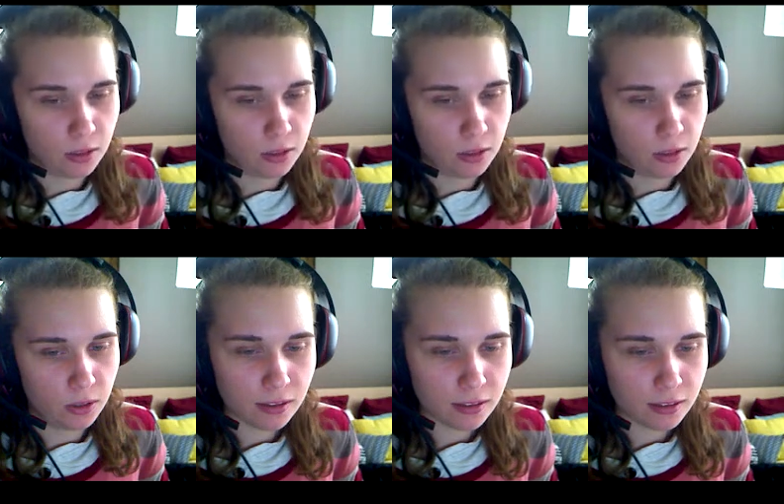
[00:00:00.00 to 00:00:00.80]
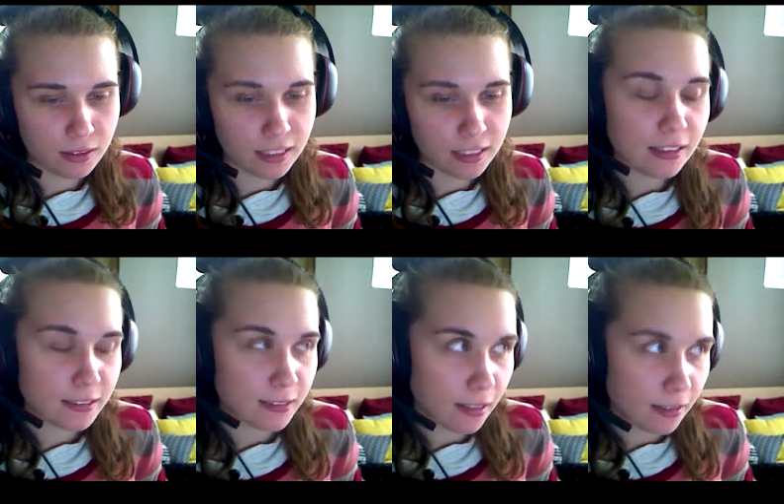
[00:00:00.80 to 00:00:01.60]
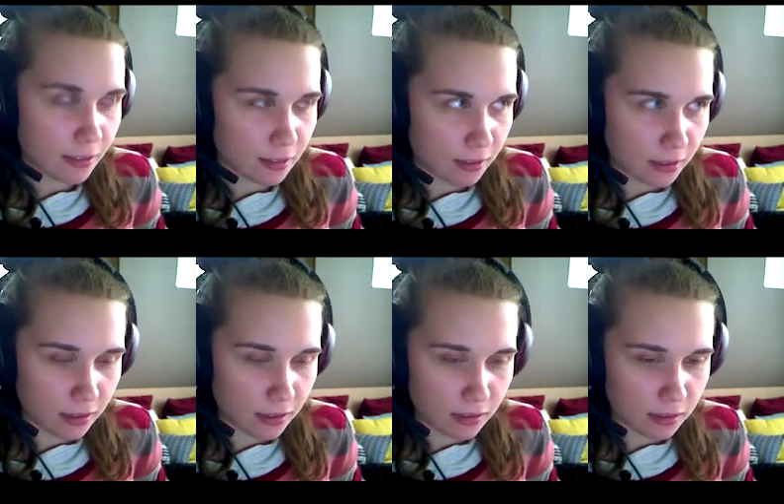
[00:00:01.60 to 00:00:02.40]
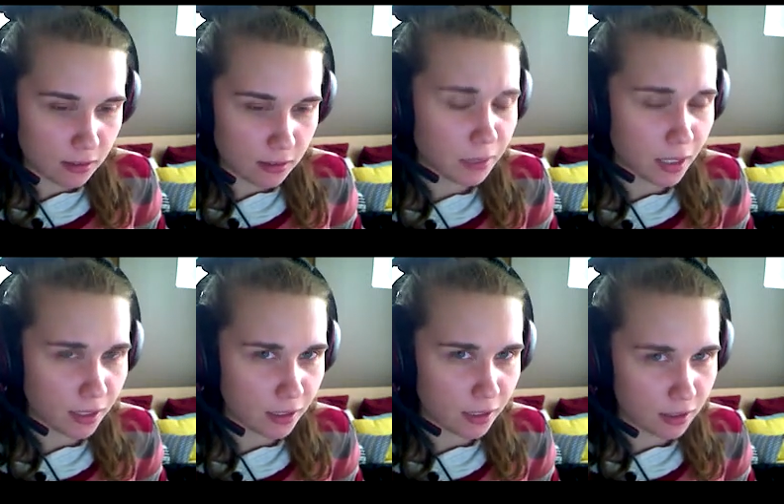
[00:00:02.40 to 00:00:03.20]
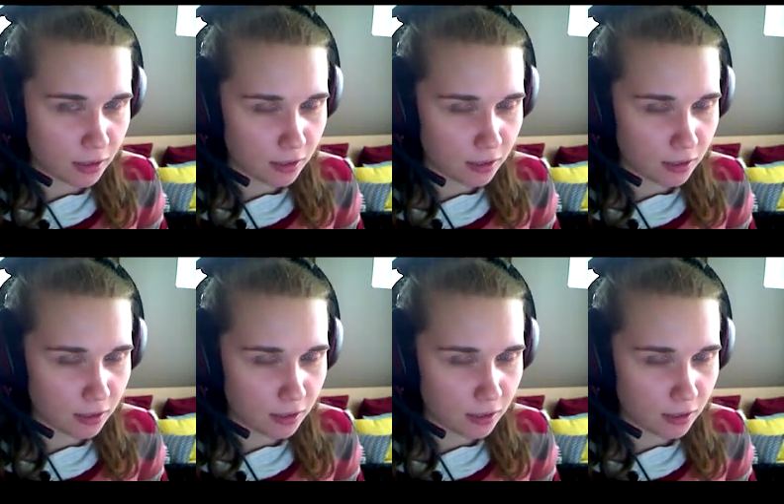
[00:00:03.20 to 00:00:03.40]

Well, Tell it silently, in your mind.